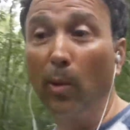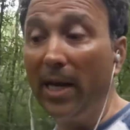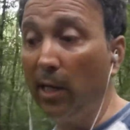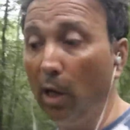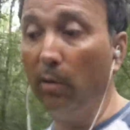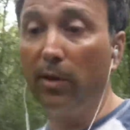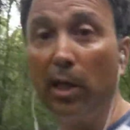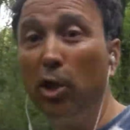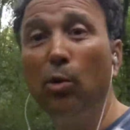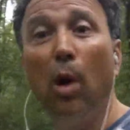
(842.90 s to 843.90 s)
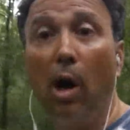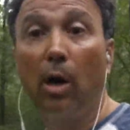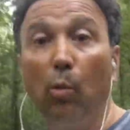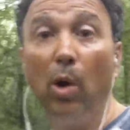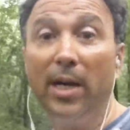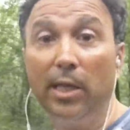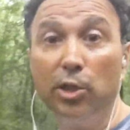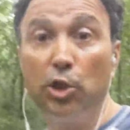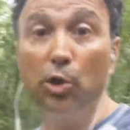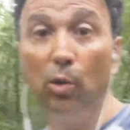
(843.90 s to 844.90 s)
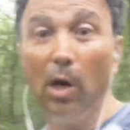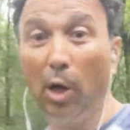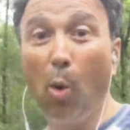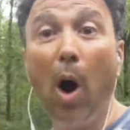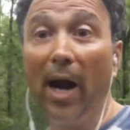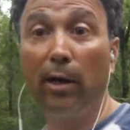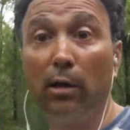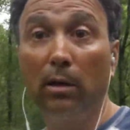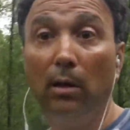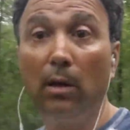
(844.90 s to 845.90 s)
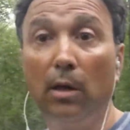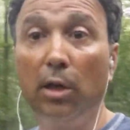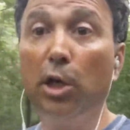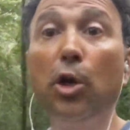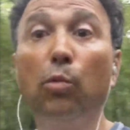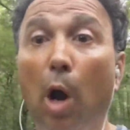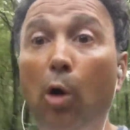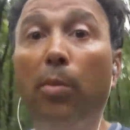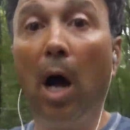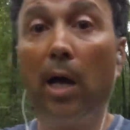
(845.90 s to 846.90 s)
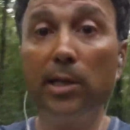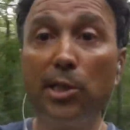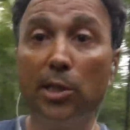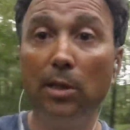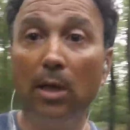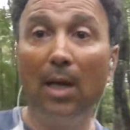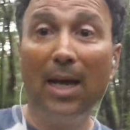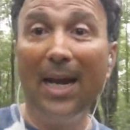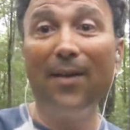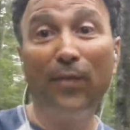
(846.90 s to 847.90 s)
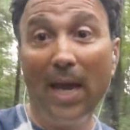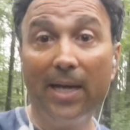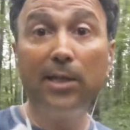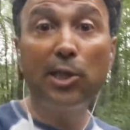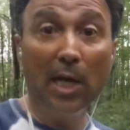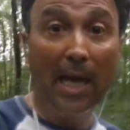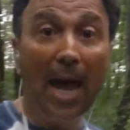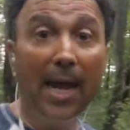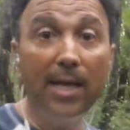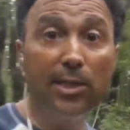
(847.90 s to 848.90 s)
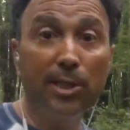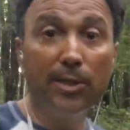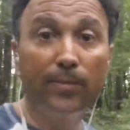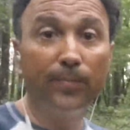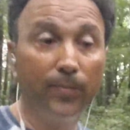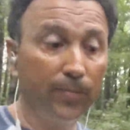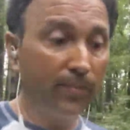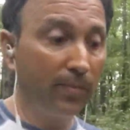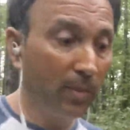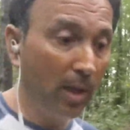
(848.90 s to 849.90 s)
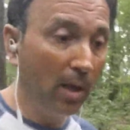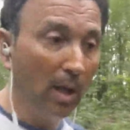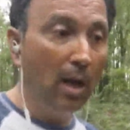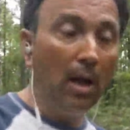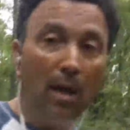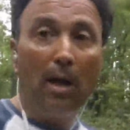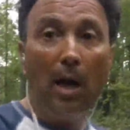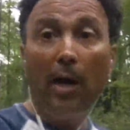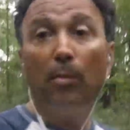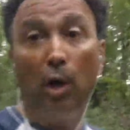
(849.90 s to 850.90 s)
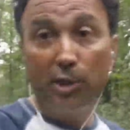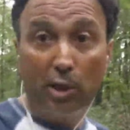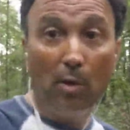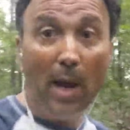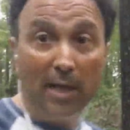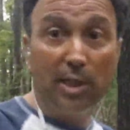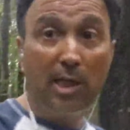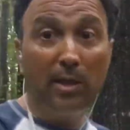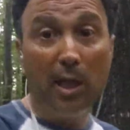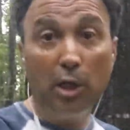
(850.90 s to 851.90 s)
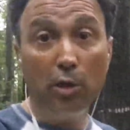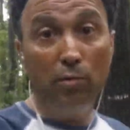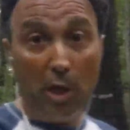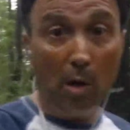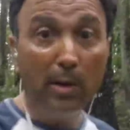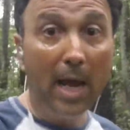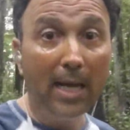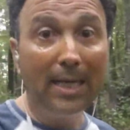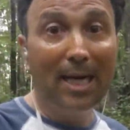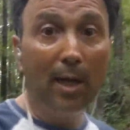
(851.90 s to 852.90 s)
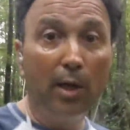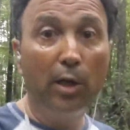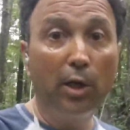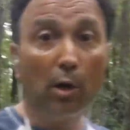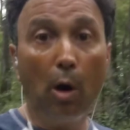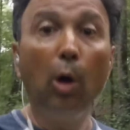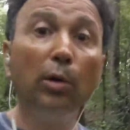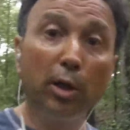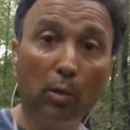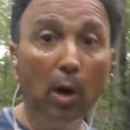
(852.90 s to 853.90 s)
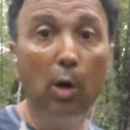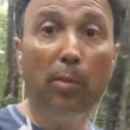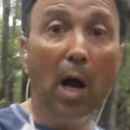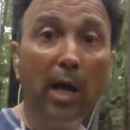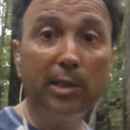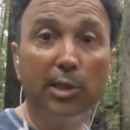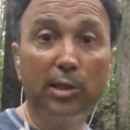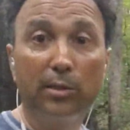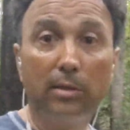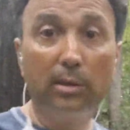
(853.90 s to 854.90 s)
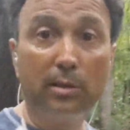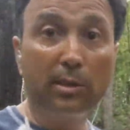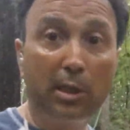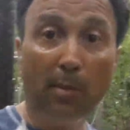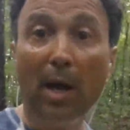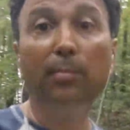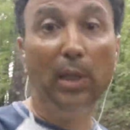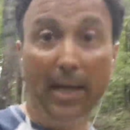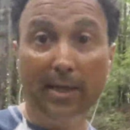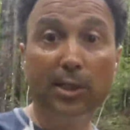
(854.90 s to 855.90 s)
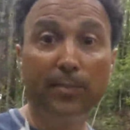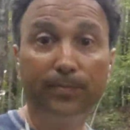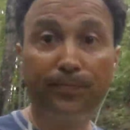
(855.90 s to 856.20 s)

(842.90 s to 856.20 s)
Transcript: Rico that you are wanting to acquire new robots, and if that is the case, I am also asking that you donate your older robots to my plant.